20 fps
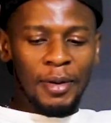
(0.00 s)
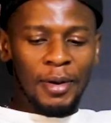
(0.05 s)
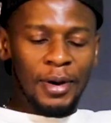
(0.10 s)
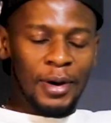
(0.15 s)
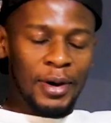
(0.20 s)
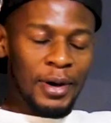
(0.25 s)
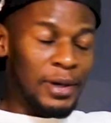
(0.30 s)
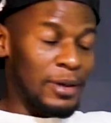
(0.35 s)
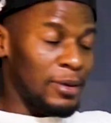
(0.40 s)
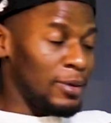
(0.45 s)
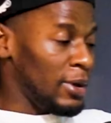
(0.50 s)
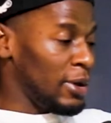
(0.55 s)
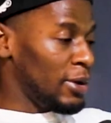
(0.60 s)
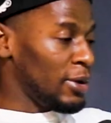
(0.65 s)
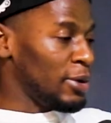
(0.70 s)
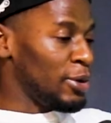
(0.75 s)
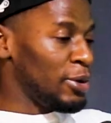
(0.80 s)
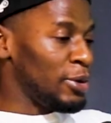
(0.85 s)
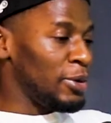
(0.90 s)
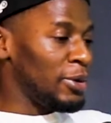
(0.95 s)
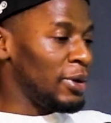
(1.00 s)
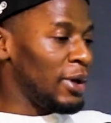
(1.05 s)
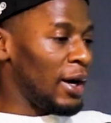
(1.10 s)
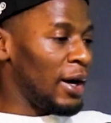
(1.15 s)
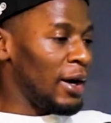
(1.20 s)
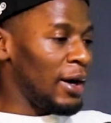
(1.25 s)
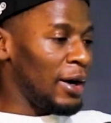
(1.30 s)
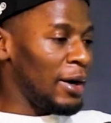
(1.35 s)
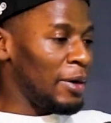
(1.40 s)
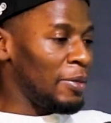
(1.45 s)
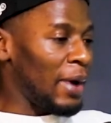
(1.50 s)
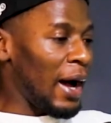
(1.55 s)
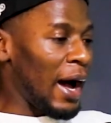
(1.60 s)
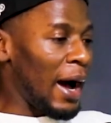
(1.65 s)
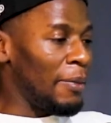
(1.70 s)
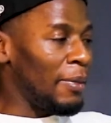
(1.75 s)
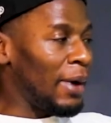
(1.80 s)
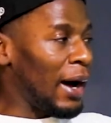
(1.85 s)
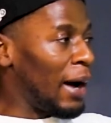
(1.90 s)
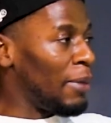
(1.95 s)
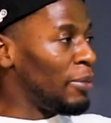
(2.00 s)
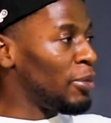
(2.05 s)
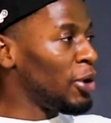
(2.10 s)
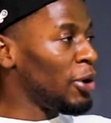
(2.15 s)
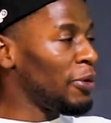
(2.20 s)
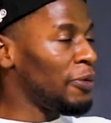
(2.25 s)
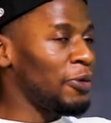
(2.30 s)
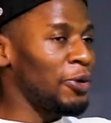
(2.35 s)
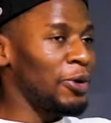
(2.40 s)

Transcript: Well, cool. I'm not